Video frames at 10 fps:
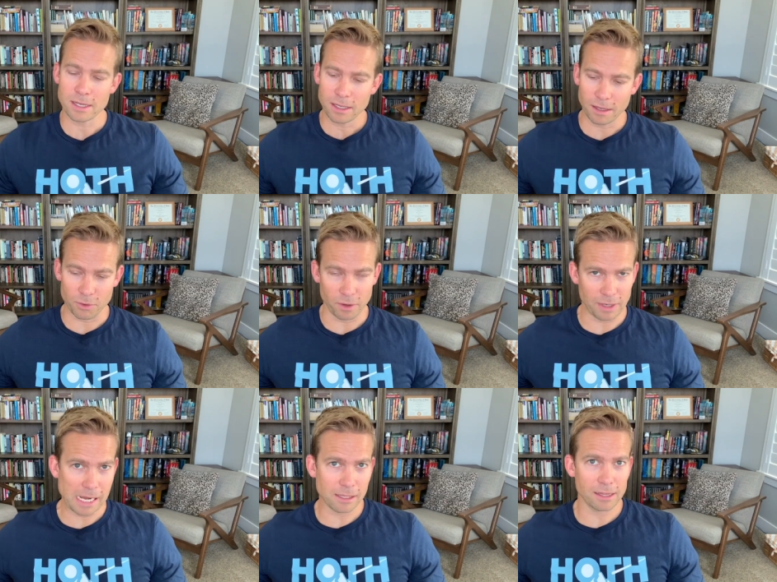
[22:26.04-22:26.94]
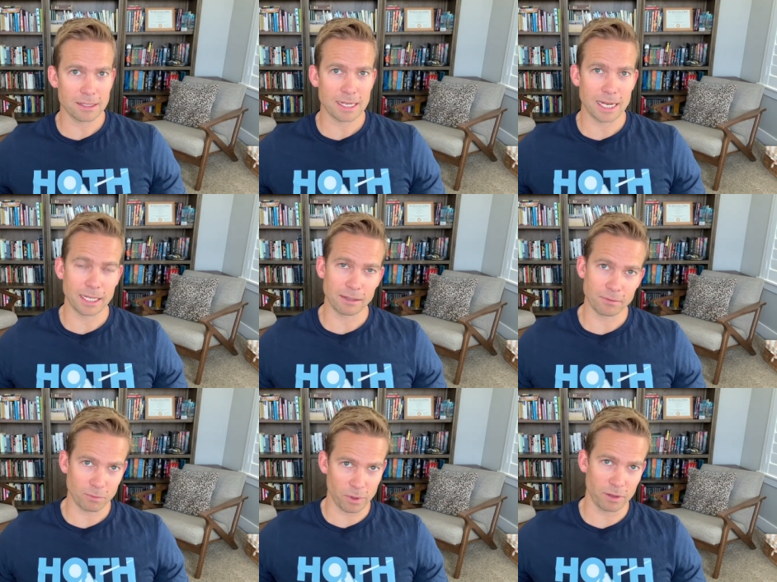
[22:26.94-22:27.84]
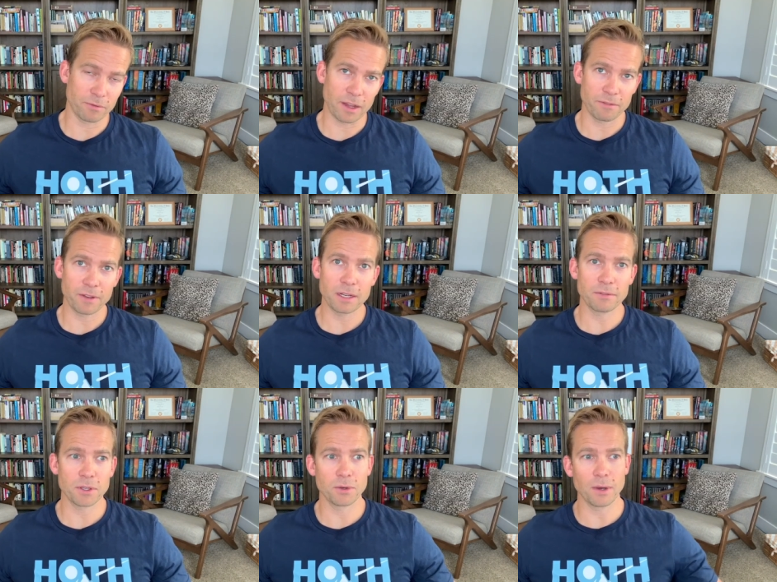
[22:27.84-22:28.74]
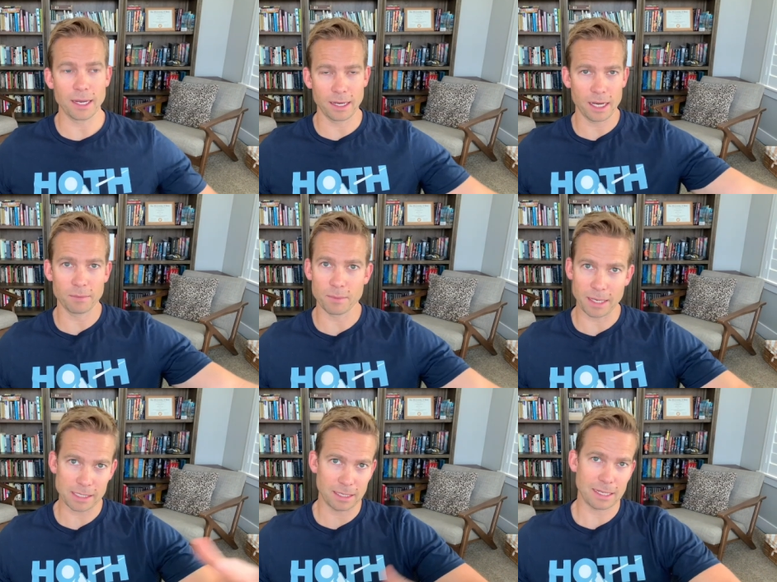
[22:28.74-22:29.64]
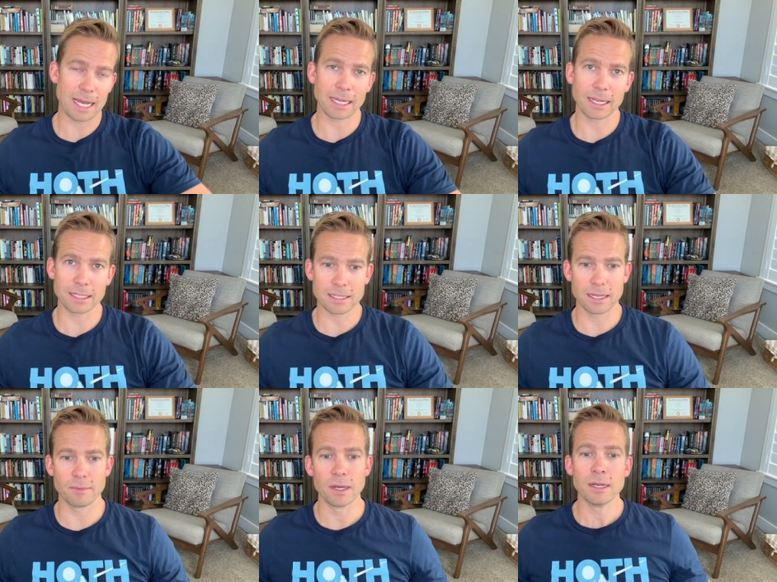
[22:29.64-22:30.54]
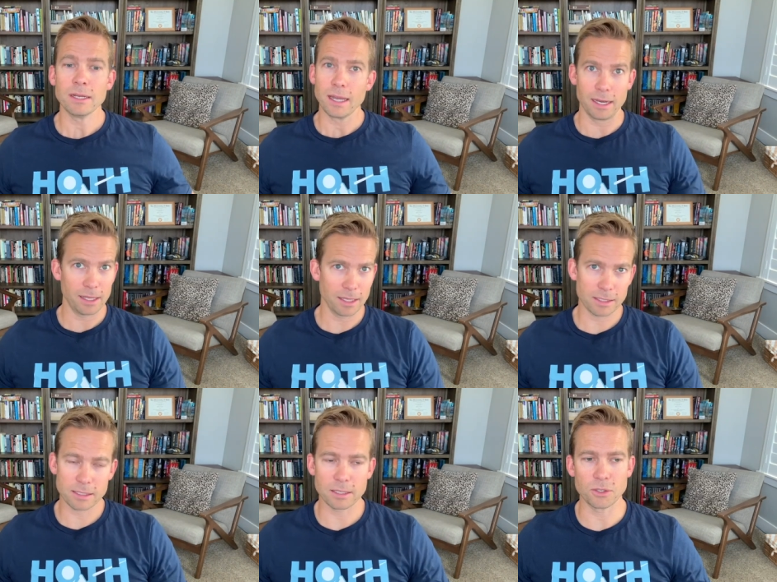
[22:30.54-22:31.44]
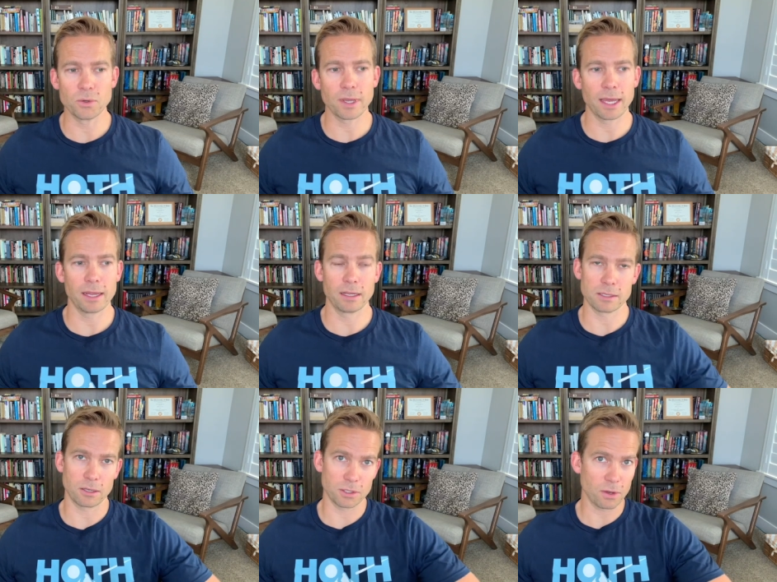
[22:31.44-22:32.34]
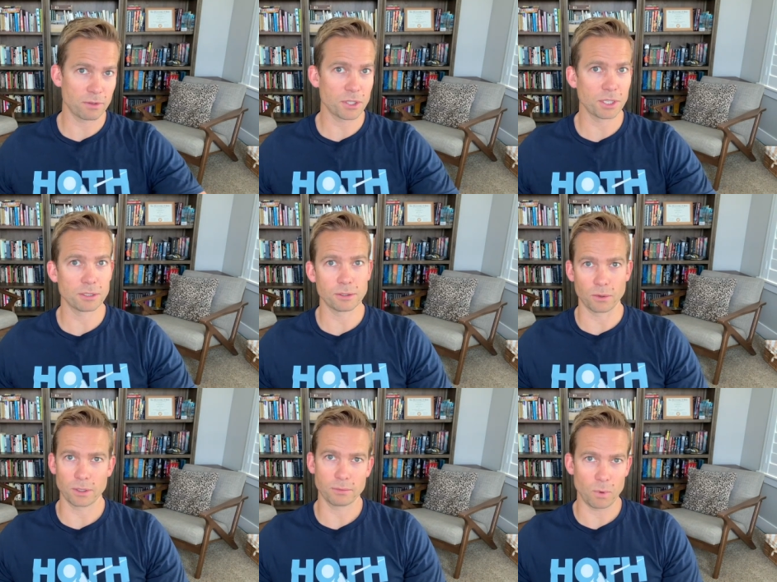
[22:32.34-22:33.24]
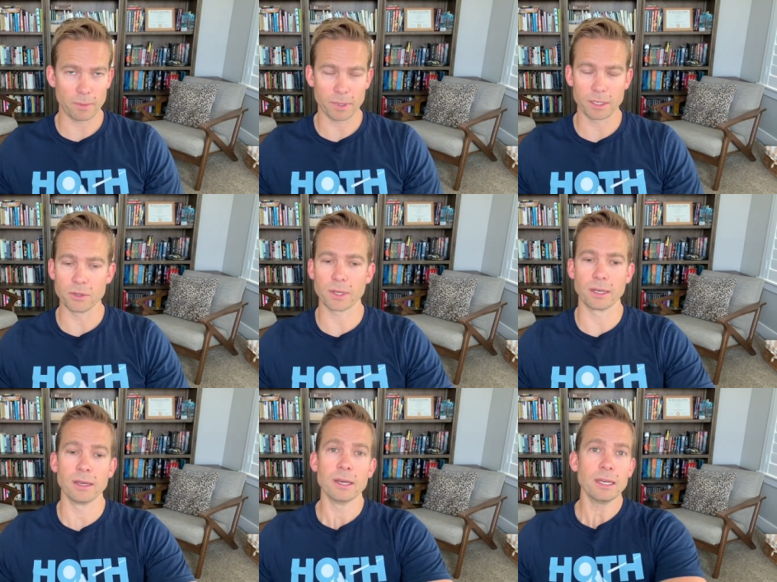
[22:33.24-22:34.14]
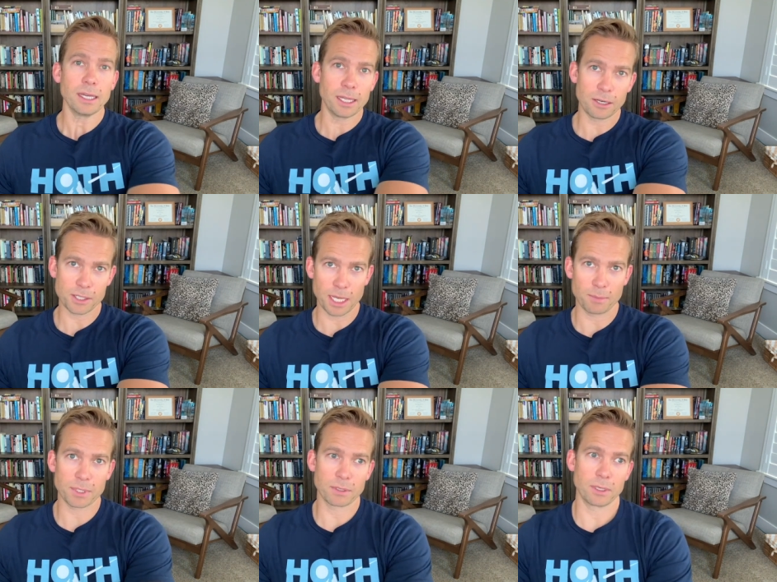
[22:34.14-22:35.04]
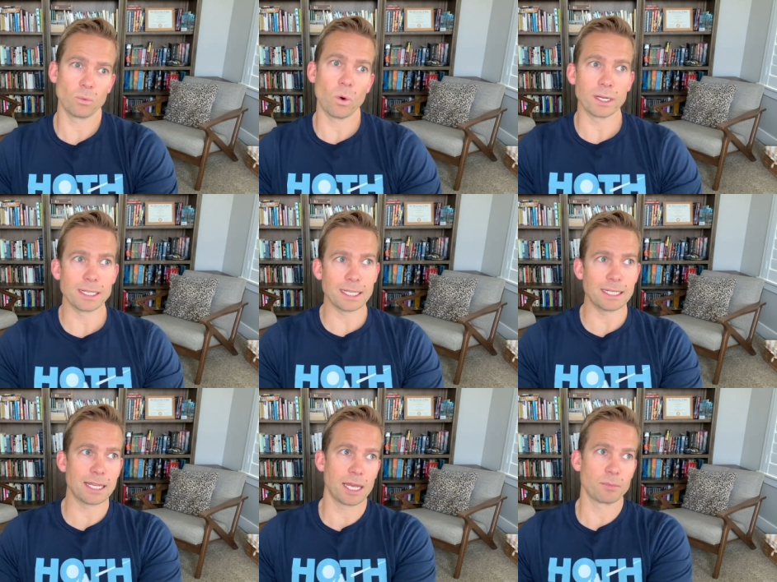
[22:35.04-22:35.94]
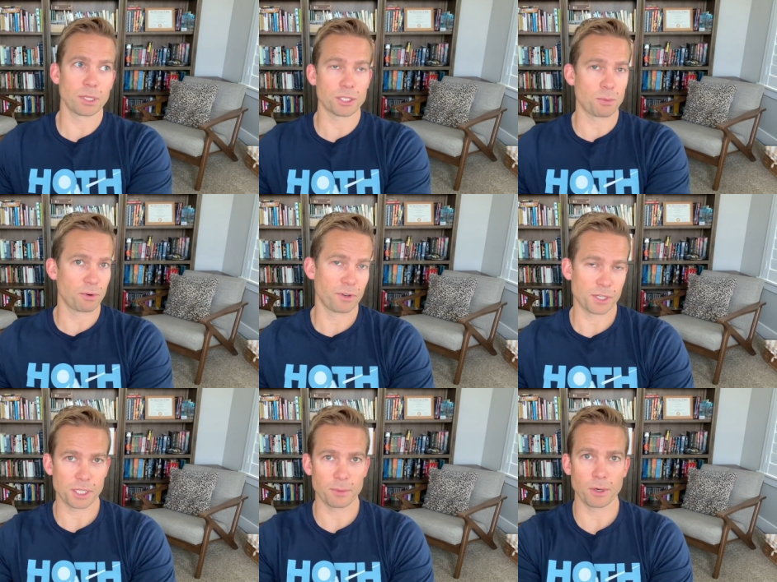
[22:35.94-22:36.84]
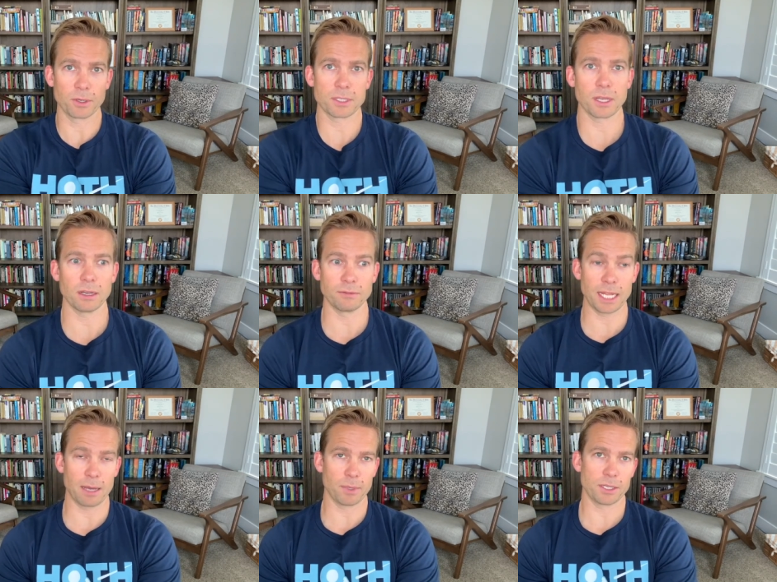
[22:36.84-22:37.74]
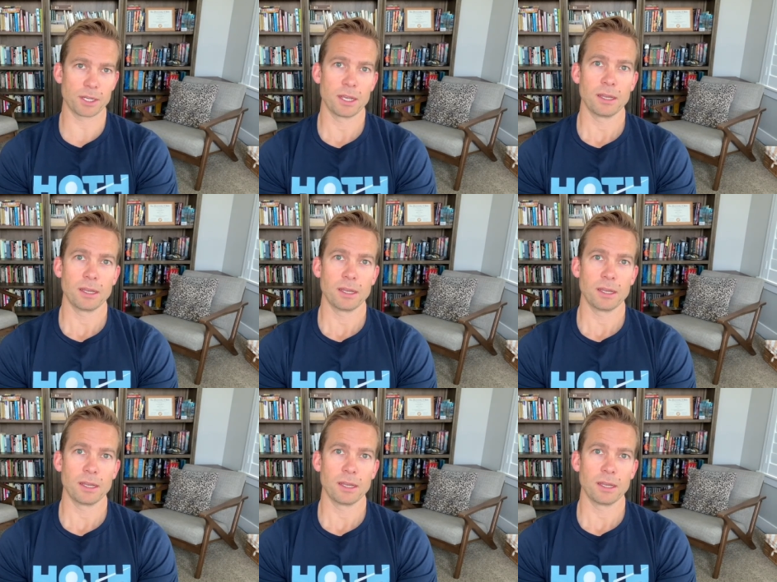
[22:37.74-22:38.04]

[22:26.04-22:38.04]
if you have an ally that's standing within 5 feet of you and an enemy makes an attack against them and hits, you can, as long as you have a shield or a weapon, you can intercept 1d10 plus your proficiency bonus of damage